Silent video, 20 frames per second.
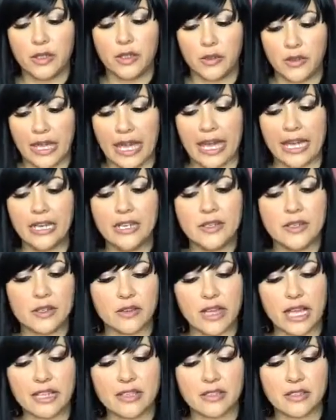Okay, so
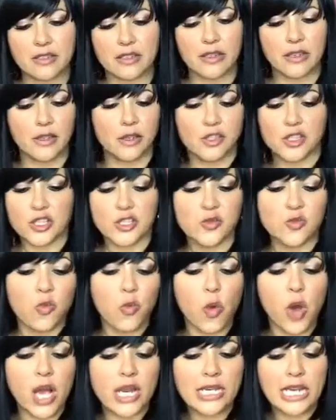that's just
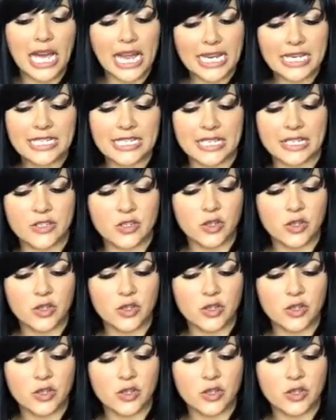one idea.